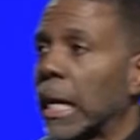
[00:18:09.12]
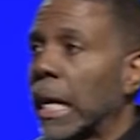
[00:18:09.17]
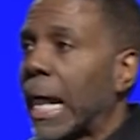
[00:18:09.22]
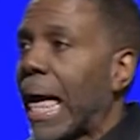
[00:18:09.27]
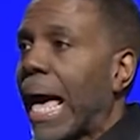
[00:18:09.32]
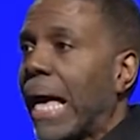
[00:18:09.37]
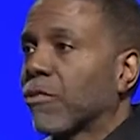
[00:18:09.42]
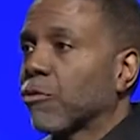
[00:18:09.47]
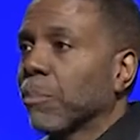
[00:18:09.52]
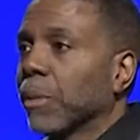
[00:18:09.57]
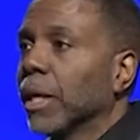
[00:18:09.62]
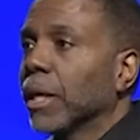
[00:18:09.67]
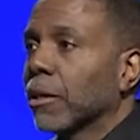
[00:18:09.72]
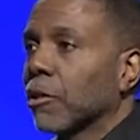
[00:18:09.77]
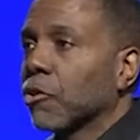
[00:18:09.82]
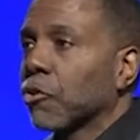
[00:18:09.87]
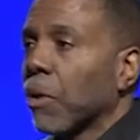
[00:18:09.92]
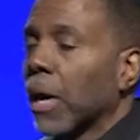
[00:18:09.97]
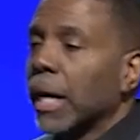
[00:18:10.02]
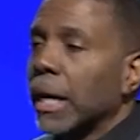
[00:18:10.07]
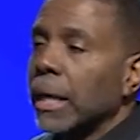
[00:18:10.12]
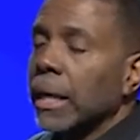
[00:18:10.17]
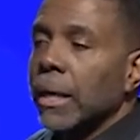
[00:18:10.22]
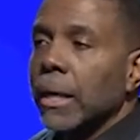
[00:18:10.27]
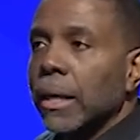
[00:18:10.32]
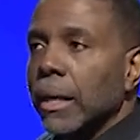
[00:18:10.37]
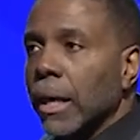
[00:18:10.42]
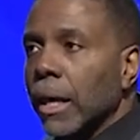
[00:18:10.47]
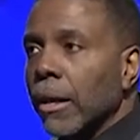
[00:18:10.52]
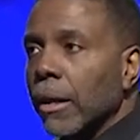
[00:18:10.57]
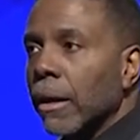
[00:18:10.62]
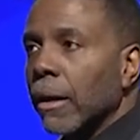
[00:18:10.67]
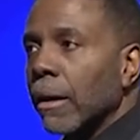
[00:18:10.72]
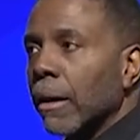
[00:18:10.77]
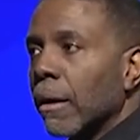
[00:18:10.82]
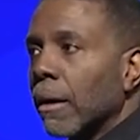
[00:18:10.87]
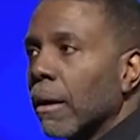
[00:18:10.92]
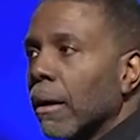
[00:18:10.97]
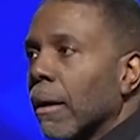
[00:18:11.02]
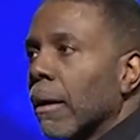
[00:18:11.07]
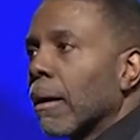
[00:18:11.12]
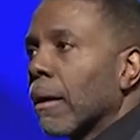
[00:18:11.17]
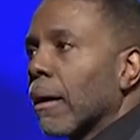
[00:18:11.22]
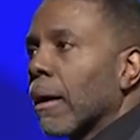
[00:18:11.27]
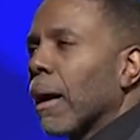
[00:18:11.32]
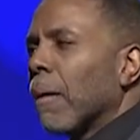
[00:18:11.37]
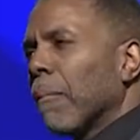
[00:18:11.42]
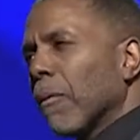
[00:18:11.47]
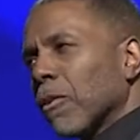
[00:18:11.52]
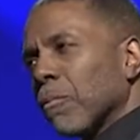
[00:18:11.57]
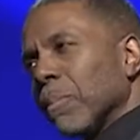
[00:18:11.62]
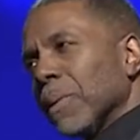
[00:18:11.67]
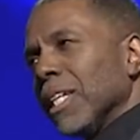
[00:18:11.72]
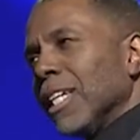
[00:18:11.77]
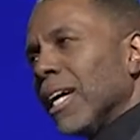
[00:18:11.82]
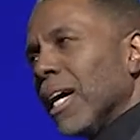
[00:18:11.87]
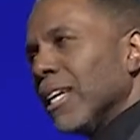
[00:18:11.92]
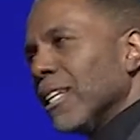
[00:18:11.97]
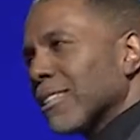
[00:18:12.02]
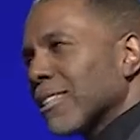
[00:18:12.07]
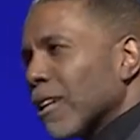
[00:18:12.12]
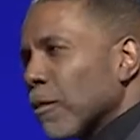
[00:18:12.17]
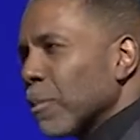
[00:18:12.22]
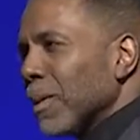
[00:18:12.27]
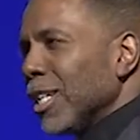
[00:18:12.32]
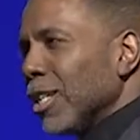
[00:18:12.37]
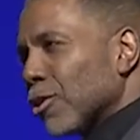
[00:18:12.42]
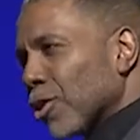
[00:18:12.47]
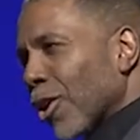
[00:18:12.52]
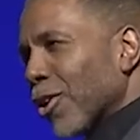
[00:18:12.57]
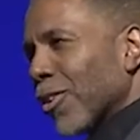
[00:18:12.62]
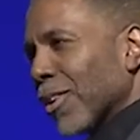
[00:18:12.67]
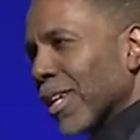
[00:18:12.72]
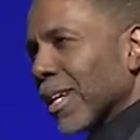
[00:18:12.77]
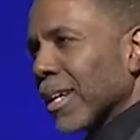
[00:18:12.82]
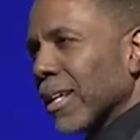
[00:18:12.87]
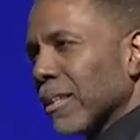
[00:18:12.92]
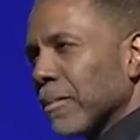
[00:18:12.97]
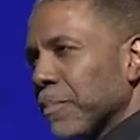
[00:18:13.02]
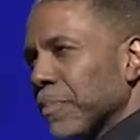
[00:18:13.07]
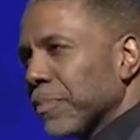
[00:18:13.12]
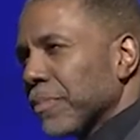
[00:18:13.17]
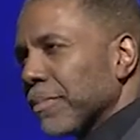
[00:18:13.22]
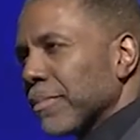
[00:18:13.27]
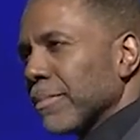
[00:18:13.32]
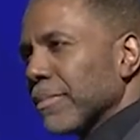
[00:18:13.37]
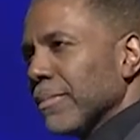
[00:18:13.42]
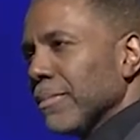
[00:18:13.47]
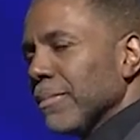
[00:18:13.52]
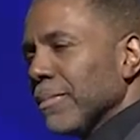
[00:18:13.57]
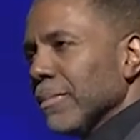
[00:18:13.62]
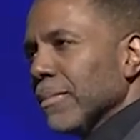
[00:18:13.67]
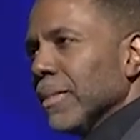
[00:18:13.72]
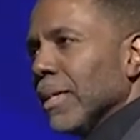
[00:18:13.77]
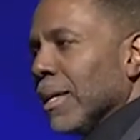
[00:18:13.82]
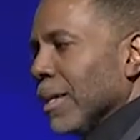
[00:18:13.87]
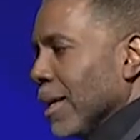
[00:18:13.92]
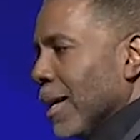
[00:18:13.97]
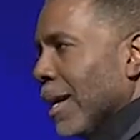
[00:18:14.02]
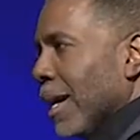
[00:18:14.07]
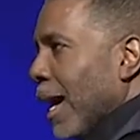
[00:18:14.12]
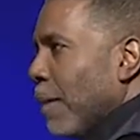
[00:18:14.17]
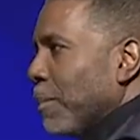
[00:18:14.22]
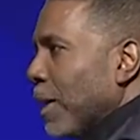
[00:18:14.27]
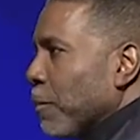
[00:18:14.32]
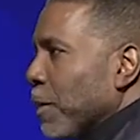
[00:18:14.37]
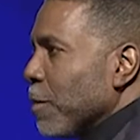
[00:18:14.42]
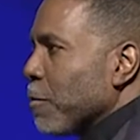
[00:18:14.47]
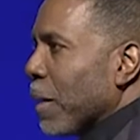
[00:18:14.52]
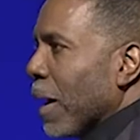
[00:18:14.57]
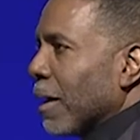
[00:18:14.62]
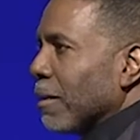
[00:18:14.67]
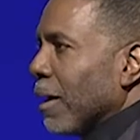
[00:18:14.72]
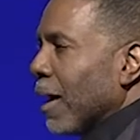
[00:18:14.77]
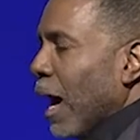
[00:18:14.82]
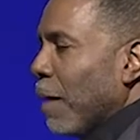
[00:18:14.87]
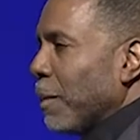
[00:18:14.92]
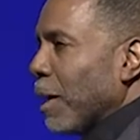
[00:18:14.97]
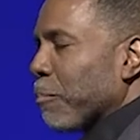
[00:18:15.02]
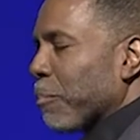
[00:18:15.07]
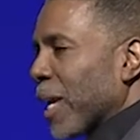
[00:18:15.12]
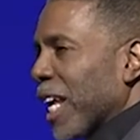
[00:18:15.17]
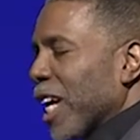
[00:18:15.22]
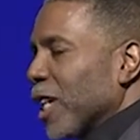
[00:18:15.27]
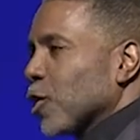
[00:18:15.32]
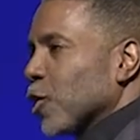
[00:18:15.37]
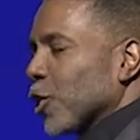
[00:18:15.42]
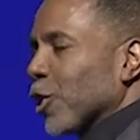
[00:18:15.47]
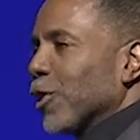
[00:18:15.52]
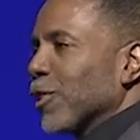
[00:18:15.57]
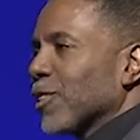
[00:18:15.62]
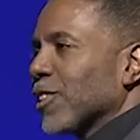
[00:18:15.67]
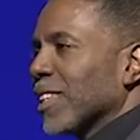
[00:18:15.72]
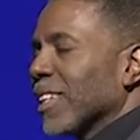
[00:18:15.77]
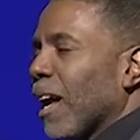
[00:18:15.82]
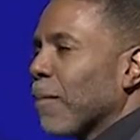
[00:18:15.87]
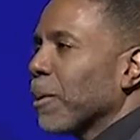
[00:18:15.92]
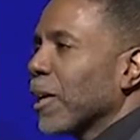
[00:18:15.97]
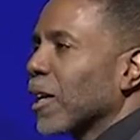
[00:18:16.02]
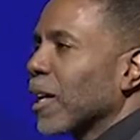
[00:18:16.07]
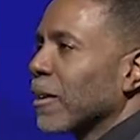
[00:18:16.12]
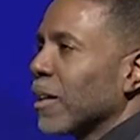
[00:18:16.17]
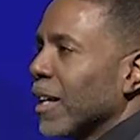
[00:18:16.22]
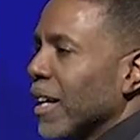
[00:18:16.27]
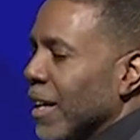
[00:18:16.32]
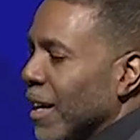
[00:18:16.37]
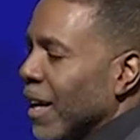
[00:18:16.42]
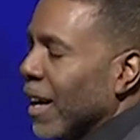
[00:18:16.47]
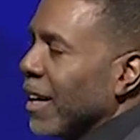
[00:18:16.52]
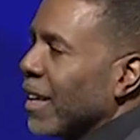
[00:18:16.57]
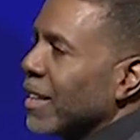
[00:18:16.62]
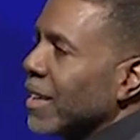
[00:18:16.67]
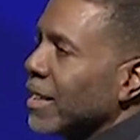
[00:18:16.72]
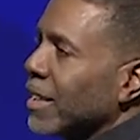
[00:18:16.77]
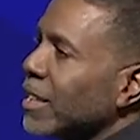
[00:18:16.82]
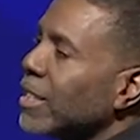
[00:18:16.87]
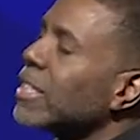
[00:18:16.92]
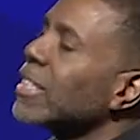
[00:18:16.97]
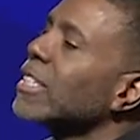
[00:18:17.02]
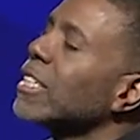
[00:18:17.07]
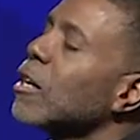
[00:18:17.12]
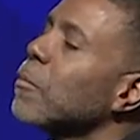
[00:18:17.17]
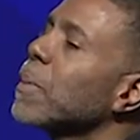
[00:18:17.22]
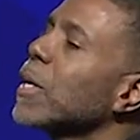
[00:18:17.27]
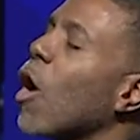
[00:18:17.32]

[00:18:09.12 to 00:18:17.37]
last minute to try to get it together. I must be, it's going to be eternity. I'm not, be, I'm not playing church and I'm going to, this is going to be